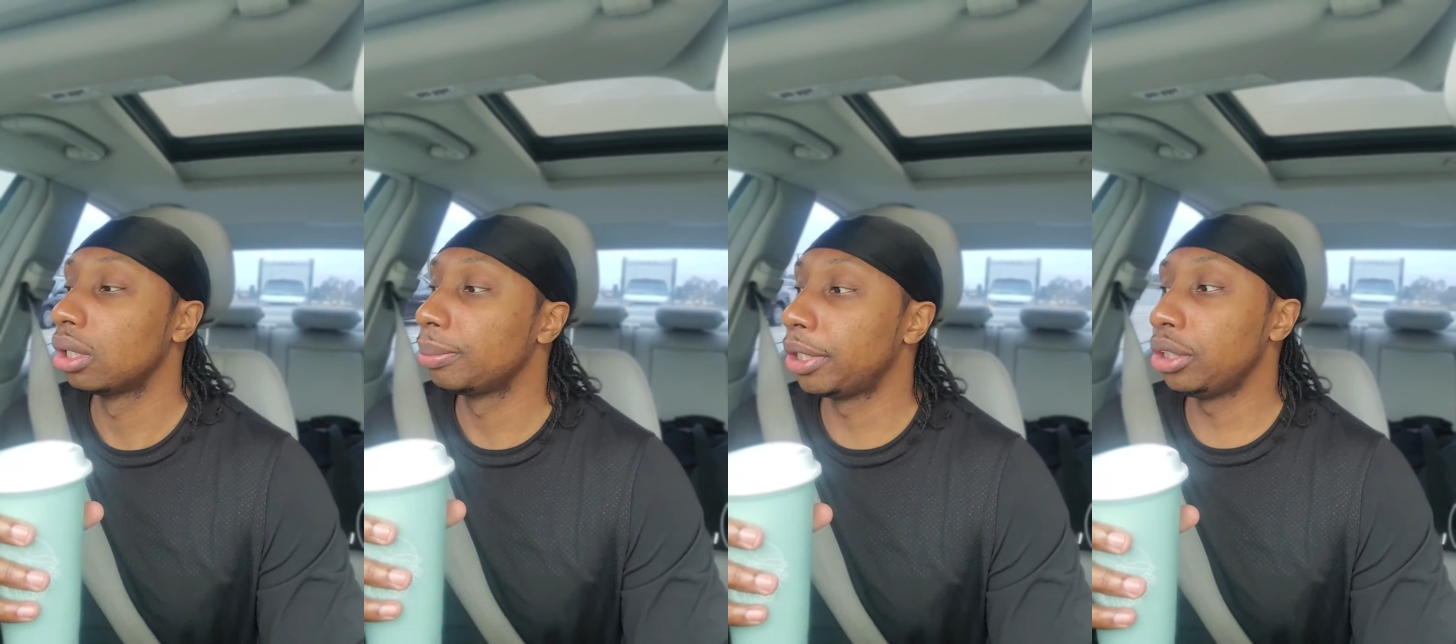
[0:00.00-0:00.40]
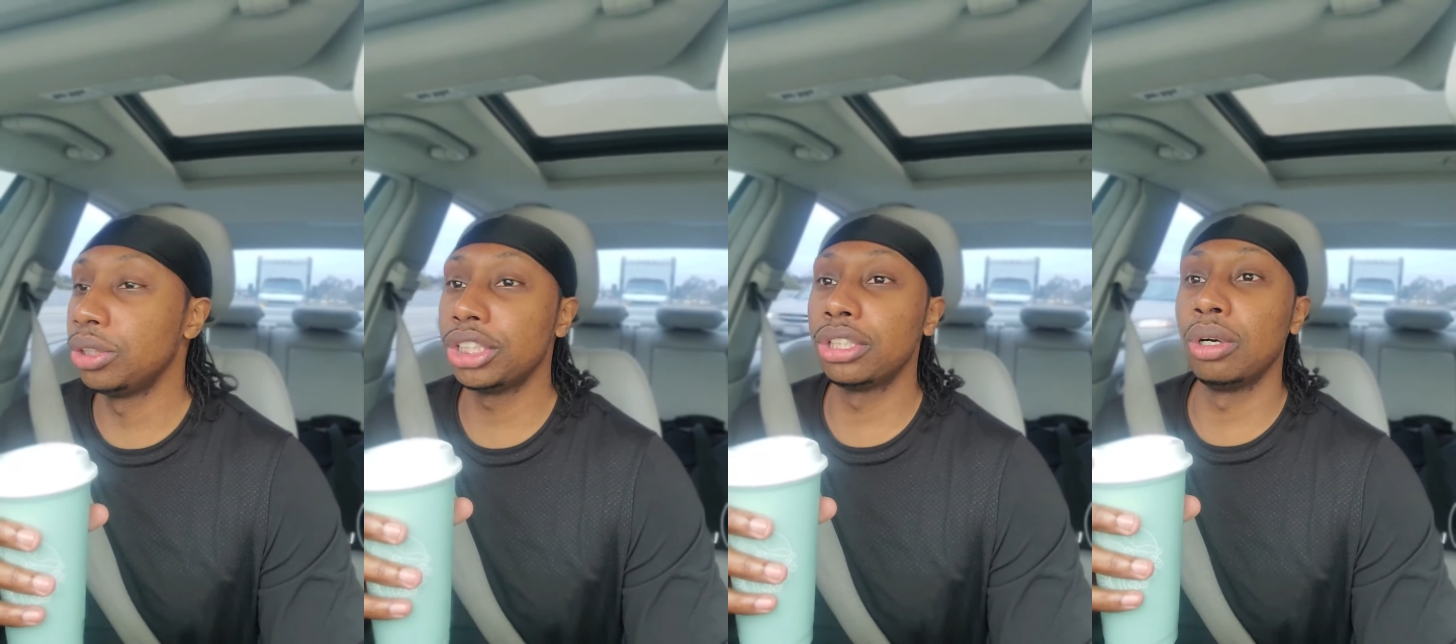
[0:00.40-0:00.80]
but you
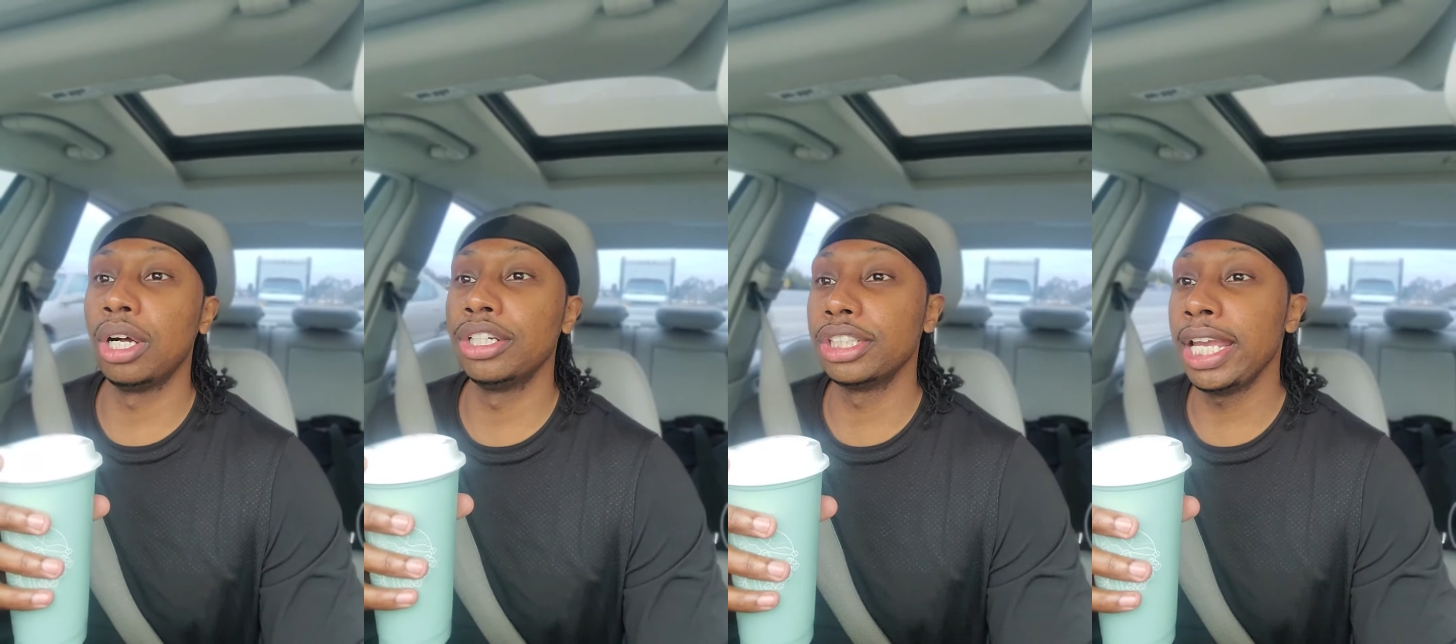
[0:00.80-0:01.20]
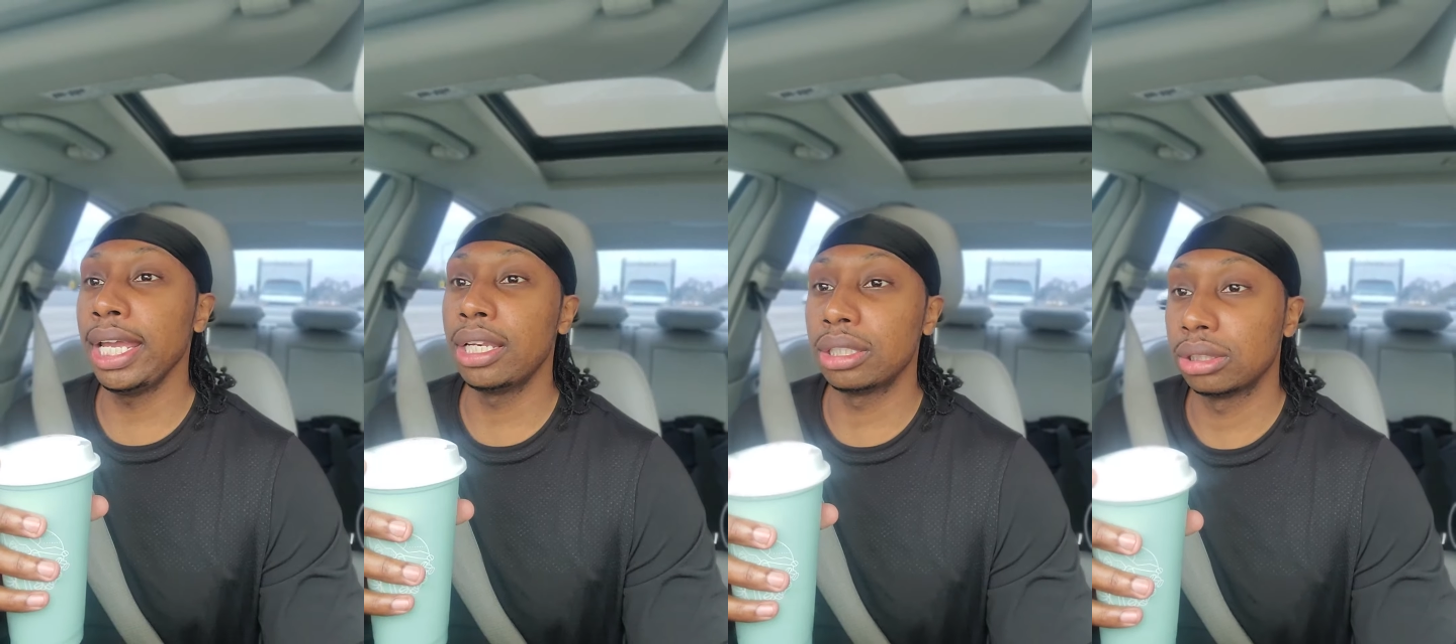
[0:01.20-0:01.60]
just don't
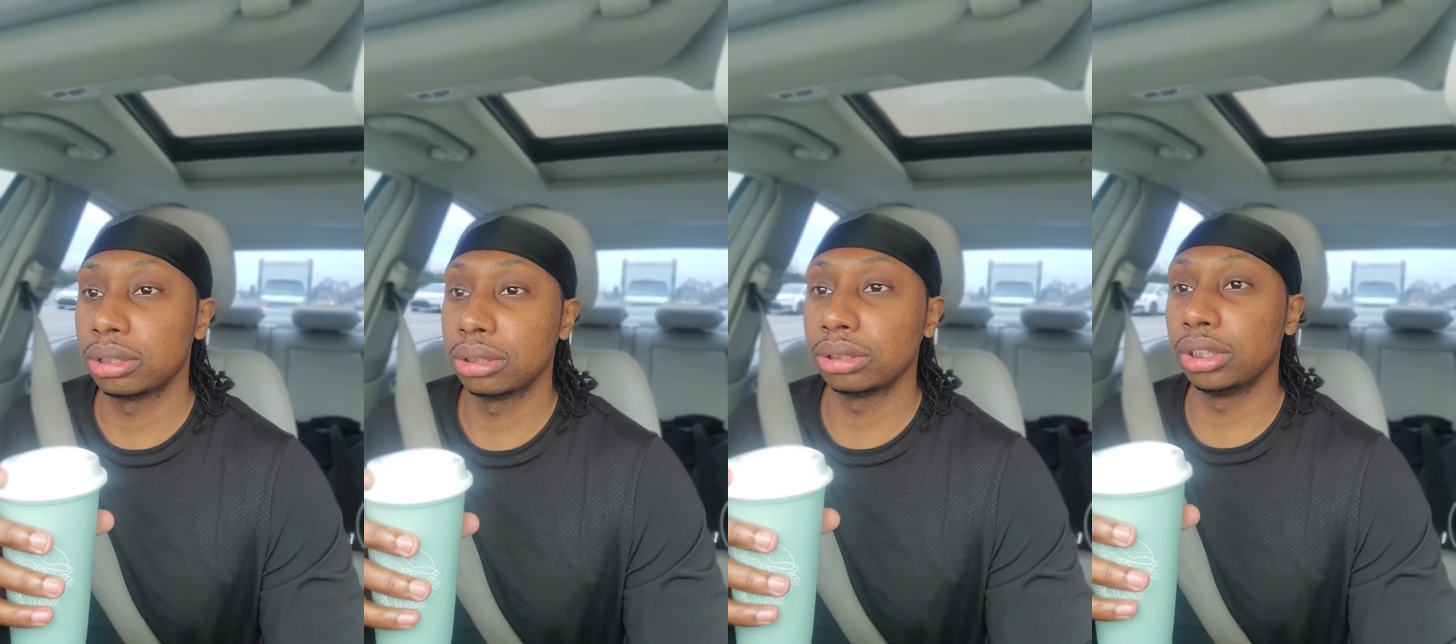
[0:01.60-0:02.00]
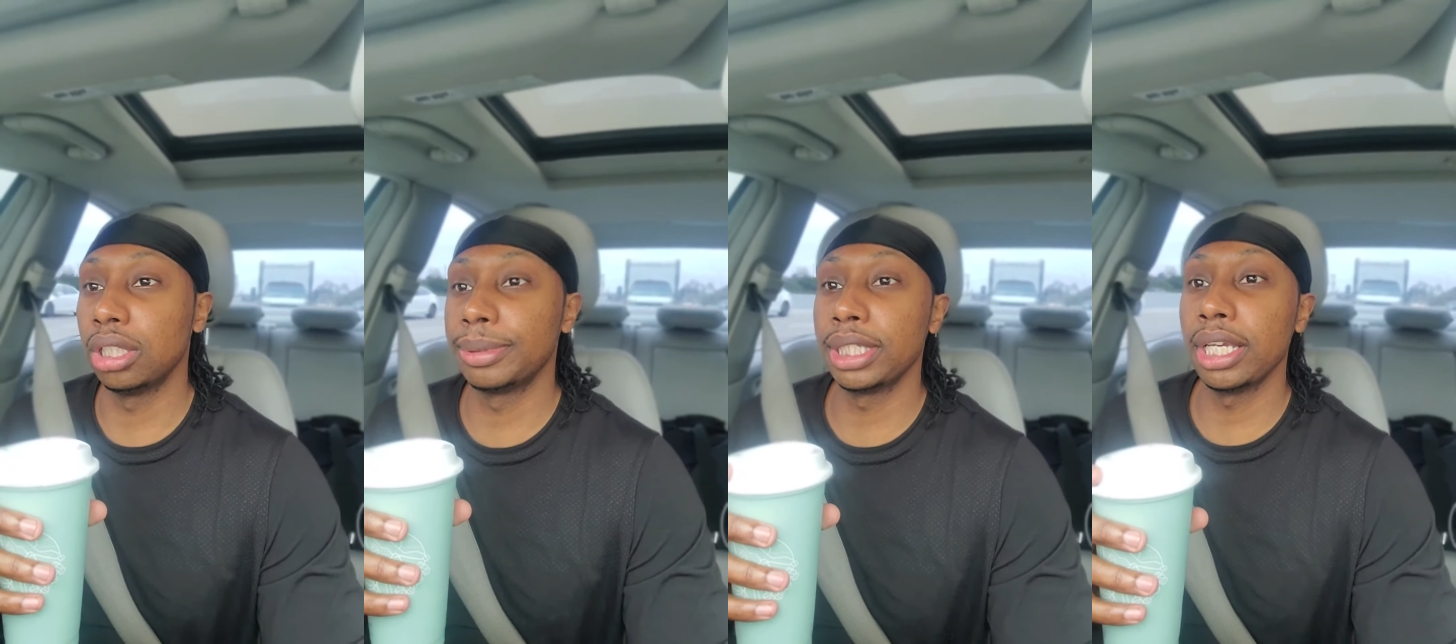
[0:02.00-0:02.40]
understand. You know
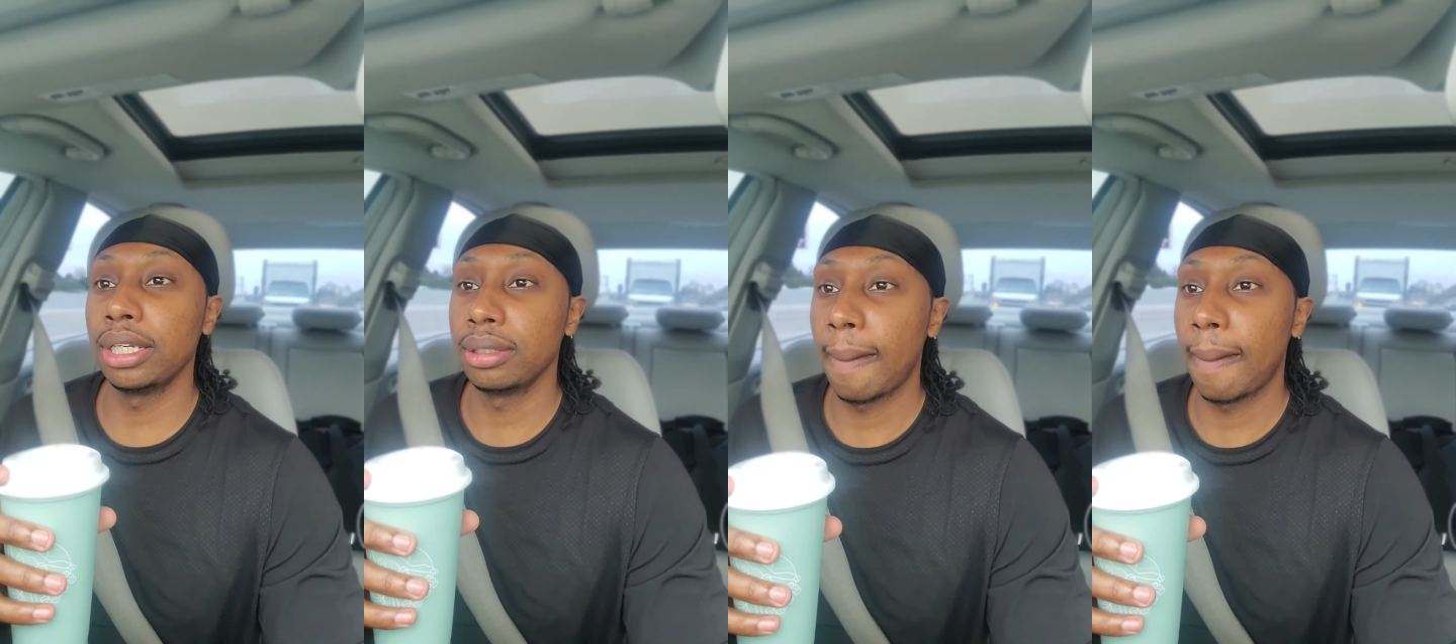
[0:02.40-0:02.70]
what I'm saying?